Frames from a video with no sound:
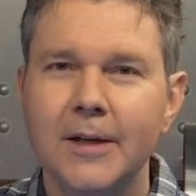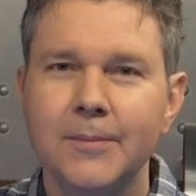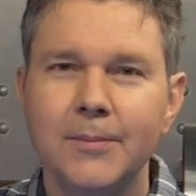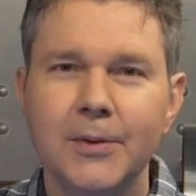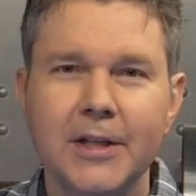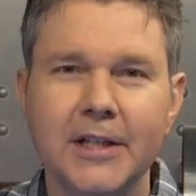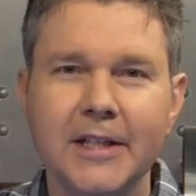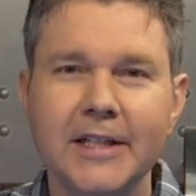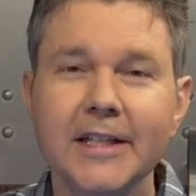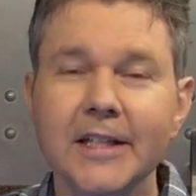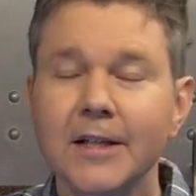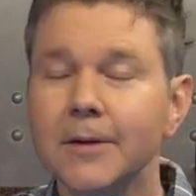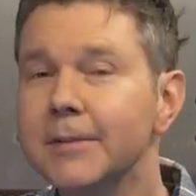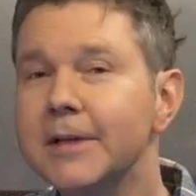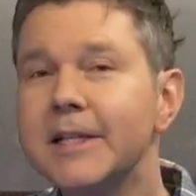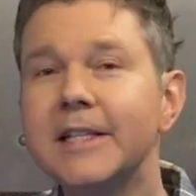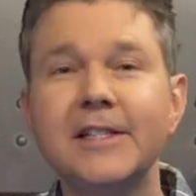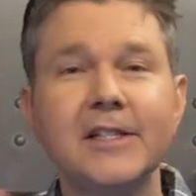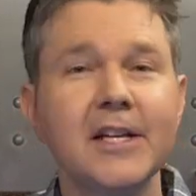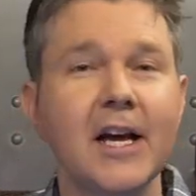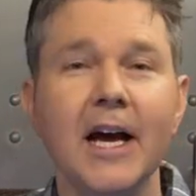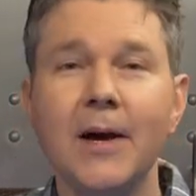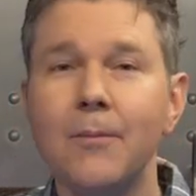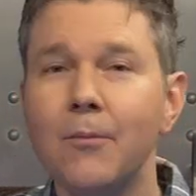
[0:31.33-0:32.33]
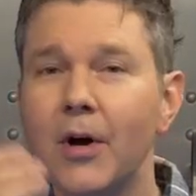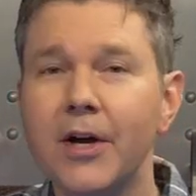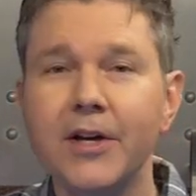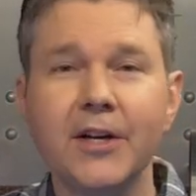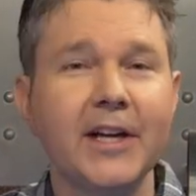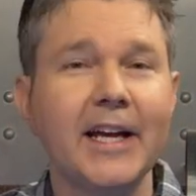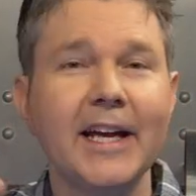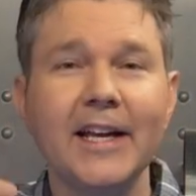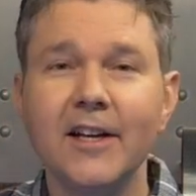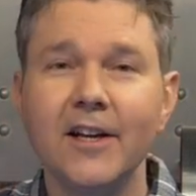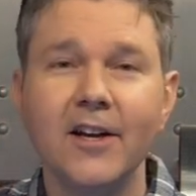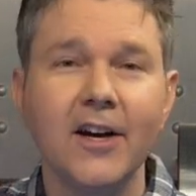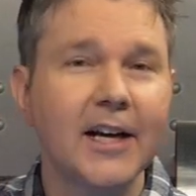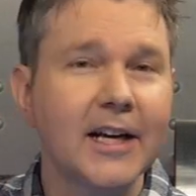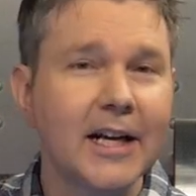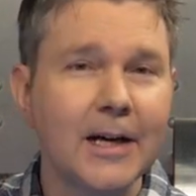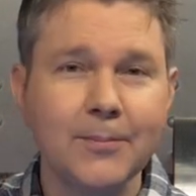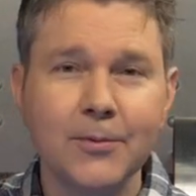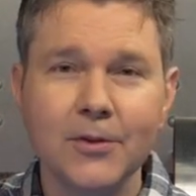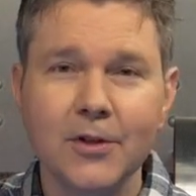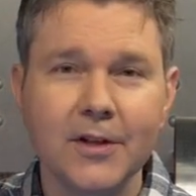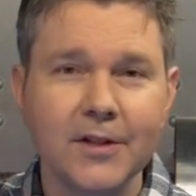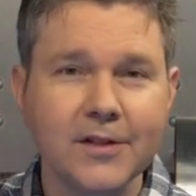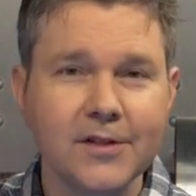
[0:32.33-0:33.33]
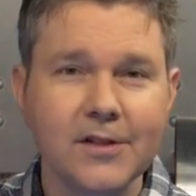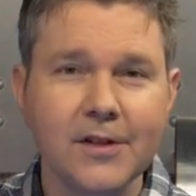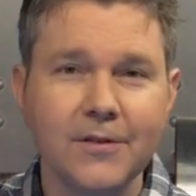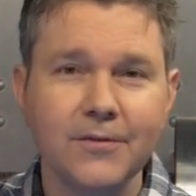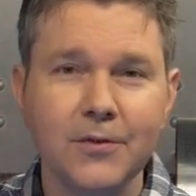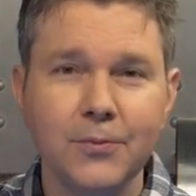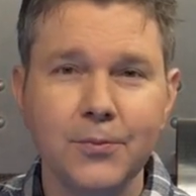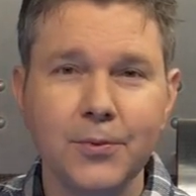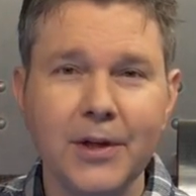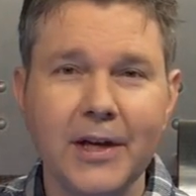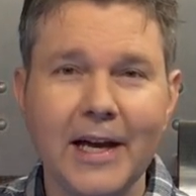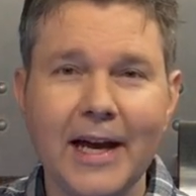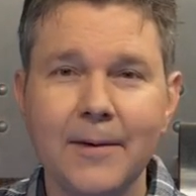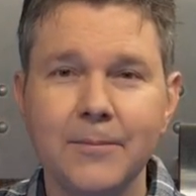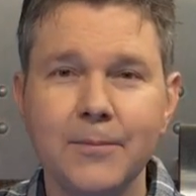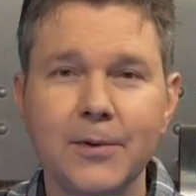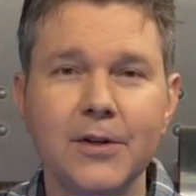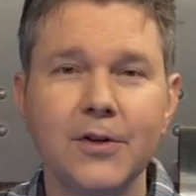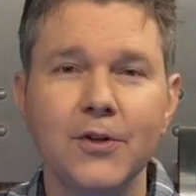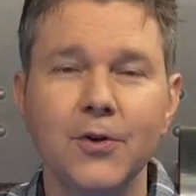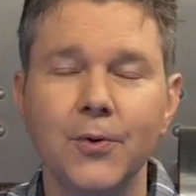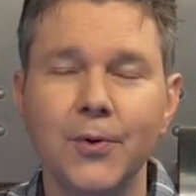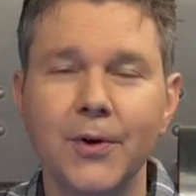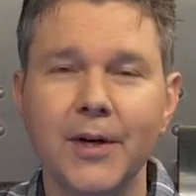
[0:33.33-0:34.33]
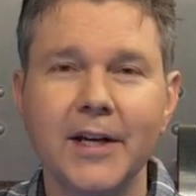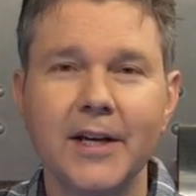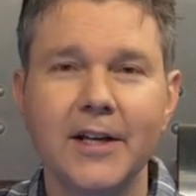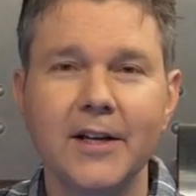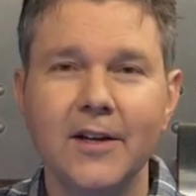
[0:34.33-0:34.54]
But in the meantime, while you're getting caught up on all the stuff that we have been doing,